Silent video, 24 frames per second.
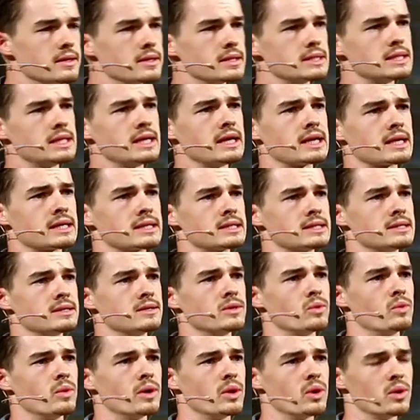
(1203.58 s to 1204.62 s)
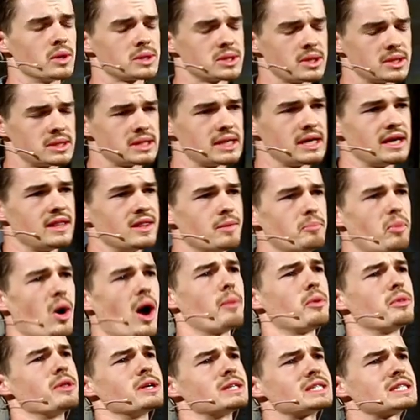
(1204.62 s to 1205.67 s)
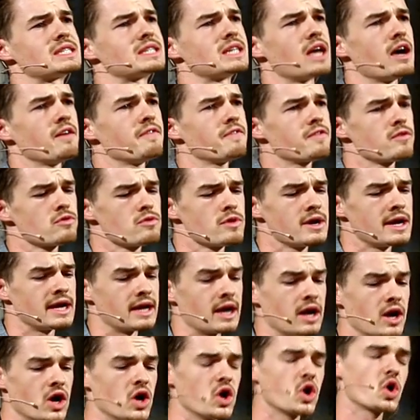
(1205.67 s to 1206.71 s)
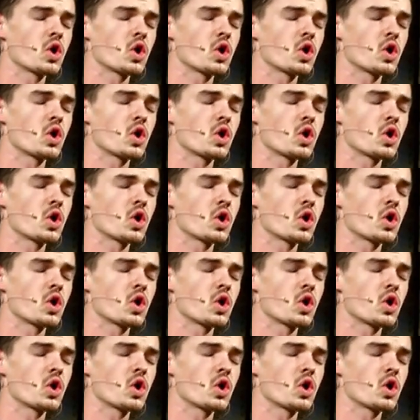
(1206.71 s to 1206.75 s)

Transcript: 6, we also see in the Bible that suffering